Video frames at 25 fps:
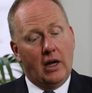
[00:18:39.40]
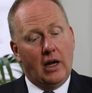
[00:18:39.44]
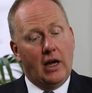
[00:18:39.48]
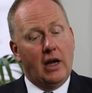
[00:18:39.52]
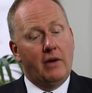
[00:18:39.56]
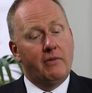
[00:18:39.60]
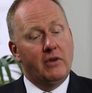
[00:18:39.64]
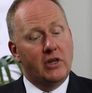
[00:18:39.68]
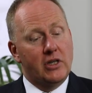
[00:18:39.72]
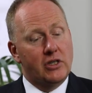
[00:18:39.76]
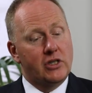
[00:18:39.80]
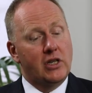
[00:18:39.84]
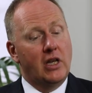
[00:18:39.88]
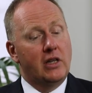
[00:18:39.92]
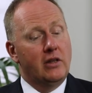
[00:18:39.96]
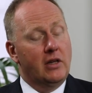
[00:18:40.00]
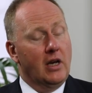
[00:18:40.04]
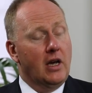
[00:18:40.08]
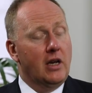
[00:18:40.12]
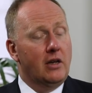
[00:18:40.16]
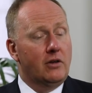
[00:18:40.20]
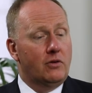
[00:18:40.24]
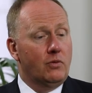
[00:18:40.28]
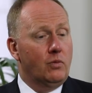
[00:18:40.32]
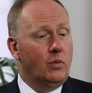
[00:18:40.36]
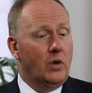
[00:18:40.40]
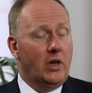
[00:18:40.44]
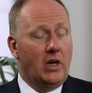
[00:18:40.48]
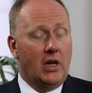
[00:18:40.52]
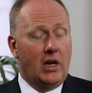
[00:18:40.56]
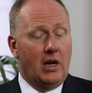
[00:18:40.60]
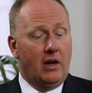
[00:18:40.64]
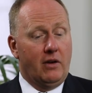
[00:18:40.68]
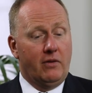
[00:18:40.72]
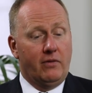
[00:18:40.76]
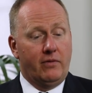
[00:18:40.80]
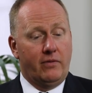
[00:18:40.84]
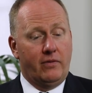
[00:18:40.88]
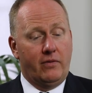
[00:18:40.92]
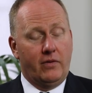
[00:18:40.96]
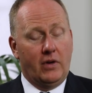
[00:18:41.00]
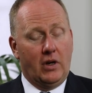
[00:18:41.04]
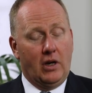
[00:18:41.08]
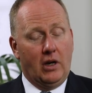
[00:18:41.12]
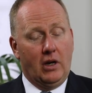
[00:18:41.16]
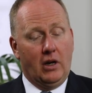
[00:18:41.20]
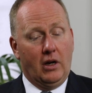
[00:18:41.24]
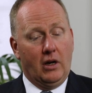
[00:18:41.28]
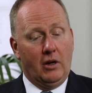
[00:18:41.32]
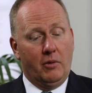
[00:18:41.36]
Having said that, we have
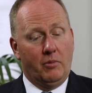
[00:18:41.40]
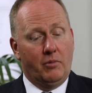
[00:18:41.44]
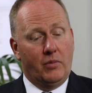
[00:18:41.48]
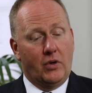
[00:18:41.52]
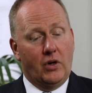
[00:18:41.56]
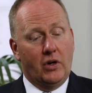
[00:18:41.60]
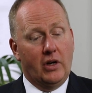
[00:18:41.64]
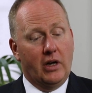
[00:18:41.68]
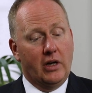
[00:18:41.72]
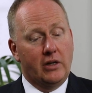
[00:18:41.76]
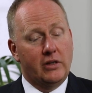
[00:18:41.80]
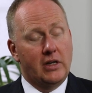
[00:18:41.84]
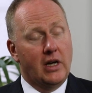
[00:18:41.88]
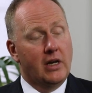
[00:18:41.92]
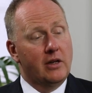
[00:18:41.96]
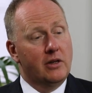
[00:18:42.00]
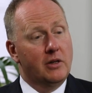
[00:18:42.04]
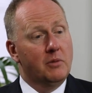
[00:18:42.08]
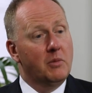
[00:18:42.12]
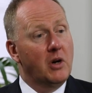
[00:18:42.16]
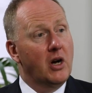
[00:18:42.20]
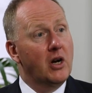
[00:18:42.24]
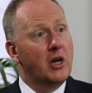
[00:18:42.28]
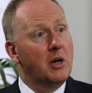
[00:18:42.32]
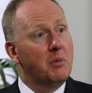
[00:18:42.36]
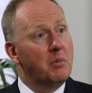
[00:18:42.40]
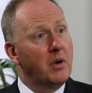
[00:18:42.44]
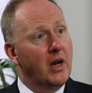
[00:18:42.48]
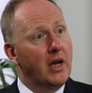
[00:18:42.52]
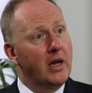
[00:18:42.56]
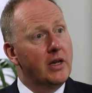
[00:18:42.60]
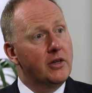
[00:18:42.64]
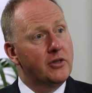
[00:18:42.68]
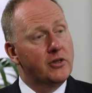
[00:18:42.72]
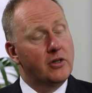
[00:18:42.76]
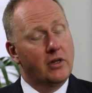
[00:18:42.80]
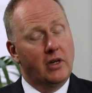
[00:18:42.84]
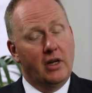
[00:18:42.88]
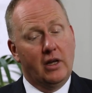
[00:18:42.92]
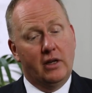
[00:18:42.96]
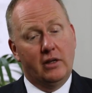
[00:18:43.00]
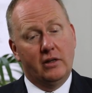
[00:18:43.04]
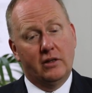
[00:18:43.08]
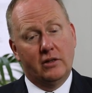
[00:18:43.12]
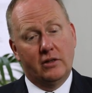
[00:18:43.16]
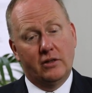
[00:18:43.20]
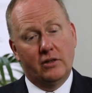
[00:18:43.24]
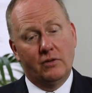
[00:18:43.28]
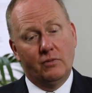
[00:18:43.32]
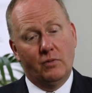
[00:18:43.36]
products out in the marketplace,
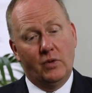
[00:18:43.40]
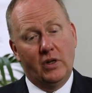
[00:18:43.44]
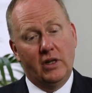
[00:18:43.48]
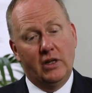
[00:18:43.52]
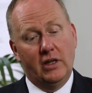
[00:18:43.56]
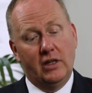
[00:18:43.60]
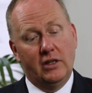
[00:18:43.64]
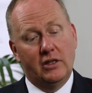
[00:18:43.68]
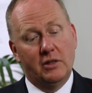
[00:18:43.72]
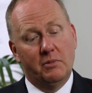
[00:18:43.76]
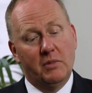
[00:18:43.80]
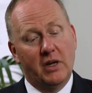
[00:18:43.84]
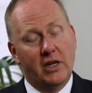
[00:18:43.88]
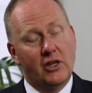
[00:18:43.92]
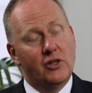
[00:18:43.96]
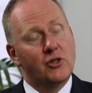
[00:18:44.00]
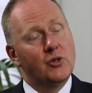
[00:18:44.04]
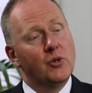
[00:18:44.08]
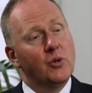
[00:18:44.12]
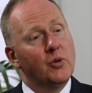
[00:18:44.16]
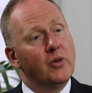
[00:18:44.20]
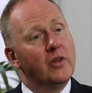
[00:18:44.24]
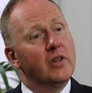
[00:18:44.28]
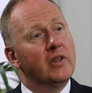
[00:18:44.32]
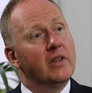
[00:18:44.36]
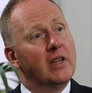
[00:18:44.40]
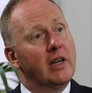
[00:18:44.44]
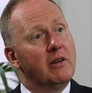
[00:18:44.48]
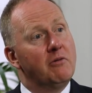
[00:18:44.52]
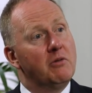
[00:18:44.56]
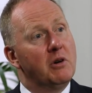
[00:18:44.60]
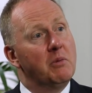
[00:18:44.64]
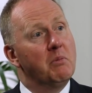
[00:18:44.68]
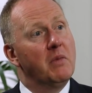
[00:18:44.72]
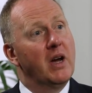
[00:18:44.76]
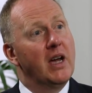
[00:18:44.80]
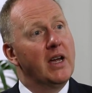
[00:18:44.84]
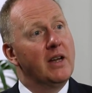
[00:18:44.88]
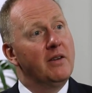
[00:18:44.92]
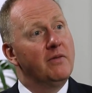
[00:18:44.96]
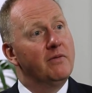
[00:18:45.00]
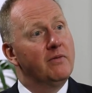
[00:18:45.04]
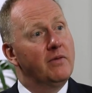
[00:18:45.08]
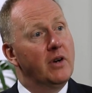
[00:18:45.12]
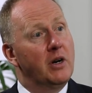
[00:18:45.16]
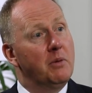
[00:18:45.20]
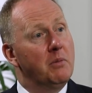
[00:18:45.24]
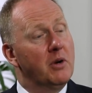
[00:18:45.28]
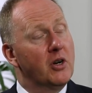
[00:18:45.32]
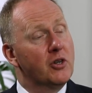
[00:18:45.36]
and we need to make sure that they
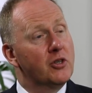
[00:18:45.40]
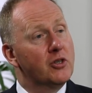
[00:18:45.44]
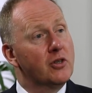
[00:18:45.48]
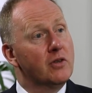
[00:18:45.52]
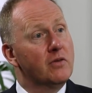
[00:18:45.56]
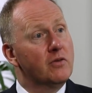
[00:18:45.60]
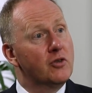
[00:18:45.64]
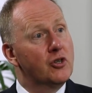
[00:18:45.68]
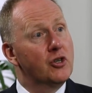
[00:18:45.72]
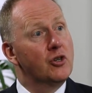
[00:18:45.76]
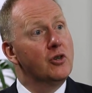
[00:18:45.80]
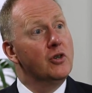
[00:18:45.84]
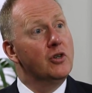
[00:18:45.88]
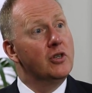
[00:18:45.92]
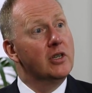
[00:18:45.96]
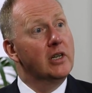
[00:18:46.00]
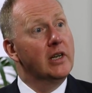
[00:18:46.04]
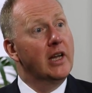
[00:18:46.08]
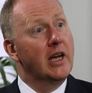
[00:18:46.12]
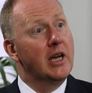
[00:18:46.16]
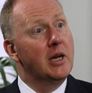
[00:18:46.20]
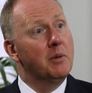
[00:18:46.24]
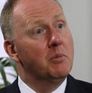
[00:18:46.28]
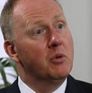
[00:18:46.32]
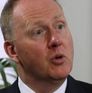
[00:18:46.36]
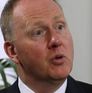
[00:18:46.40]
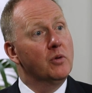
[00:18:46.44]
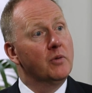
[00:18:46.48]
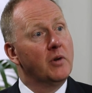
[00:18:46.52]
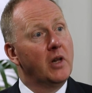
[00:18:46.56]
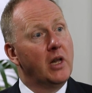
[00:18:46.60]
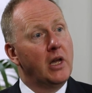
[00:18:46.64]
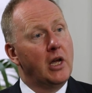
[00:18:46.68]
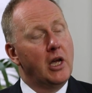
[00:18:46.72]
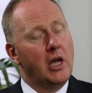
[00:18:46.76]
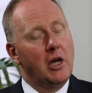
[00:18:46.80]
remain very much sort of true to label.